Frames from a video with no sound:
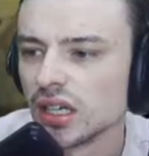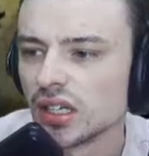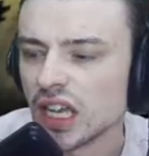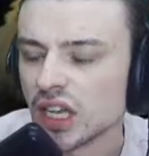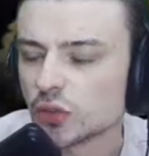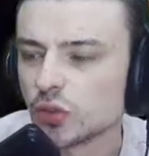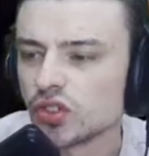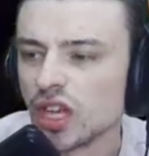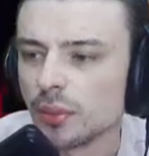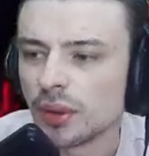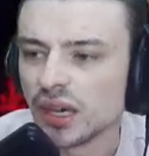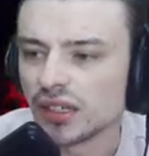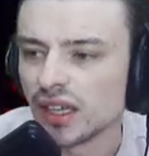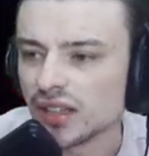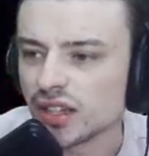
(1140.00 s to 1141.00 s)
That's what's up. I
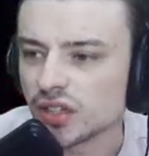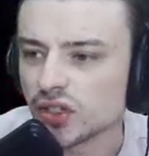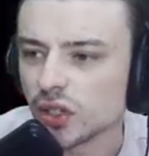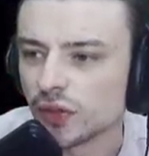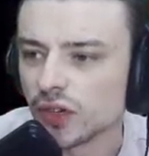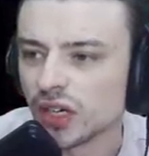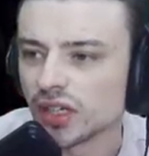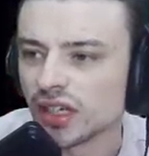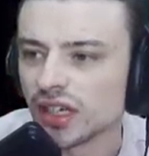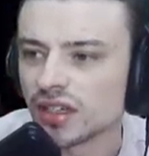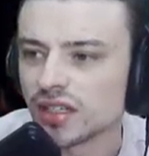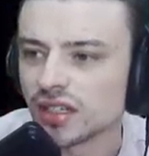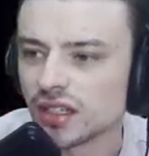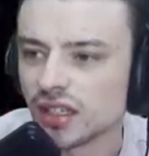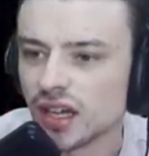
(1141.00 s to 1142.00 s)
like this so far. I like
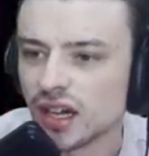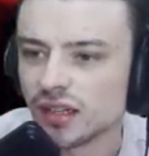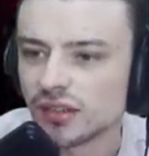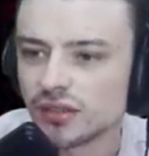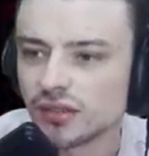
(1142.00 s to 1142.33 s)
this a lot.